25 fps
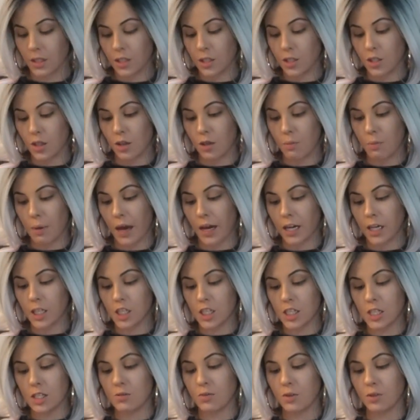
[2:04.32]
So the
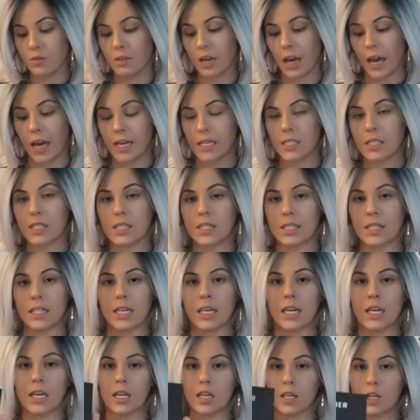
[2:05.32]
packaging is real nice, it's
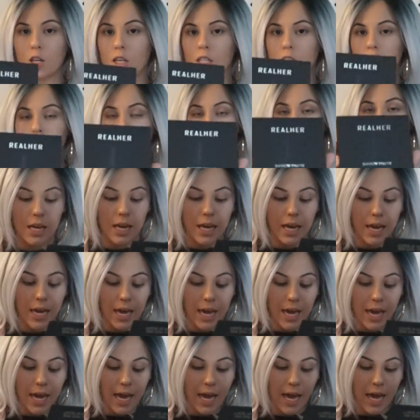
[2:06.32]
sleek, you can see.
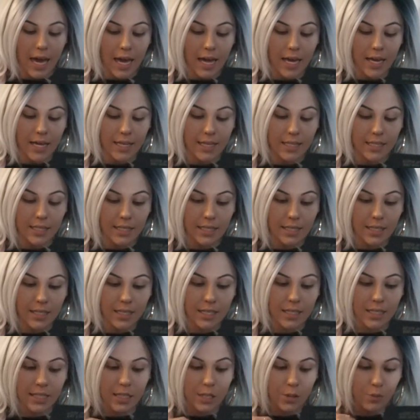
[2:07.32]
And
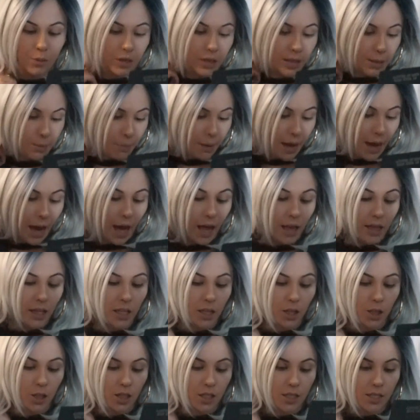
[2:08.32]
this is what the
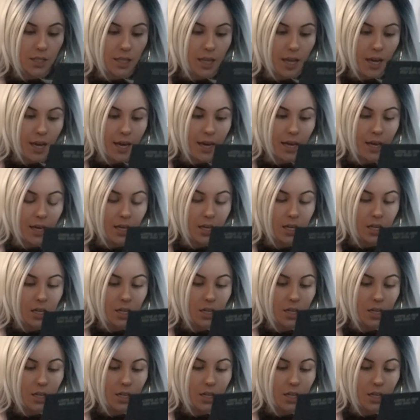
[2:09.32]
palette looks like